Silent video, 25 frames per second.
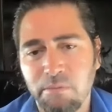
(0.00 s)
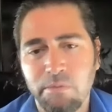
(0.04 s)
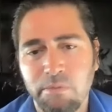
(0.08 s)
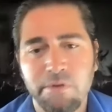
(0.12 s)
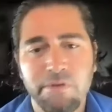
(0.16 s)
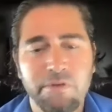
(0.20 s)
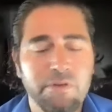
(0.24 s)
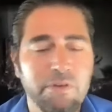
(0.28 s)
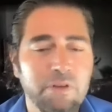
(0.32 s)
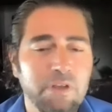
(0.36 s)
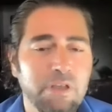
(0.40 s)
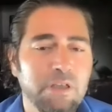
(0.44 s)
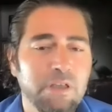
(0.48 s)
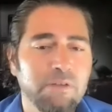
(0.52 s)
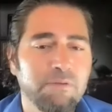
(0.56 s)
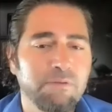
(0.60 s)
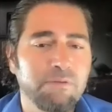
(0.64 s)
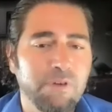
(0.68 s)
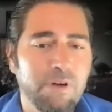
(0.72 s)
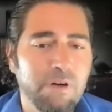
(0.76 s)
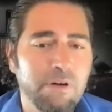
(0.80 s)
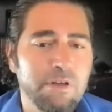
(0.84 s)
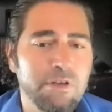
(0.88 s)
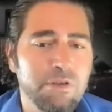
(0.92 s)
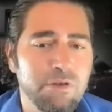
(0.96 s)
We're seeing
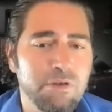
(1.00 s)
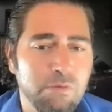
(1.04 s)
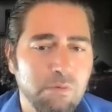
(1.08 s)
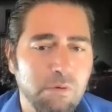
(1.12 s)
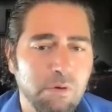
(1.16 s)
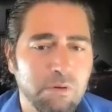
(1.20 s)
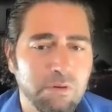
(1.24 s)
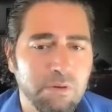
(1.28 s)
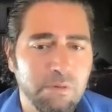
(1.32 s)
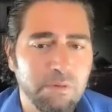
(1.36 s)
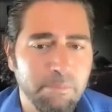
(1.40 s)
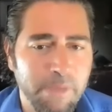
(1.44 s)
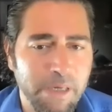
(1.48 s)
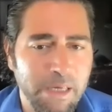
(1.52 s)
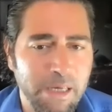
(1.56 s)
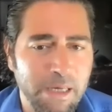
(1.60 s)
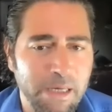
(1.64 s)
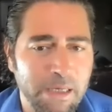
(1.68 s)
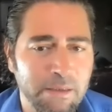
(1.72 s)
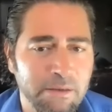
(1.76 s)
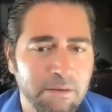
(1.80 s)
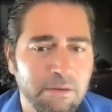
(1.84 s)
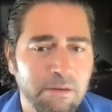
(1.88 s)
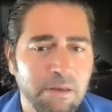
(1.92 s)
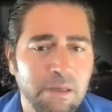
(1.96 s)
very strong
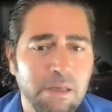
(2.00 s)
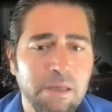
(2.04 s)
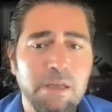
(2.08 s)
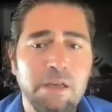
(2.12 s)
demand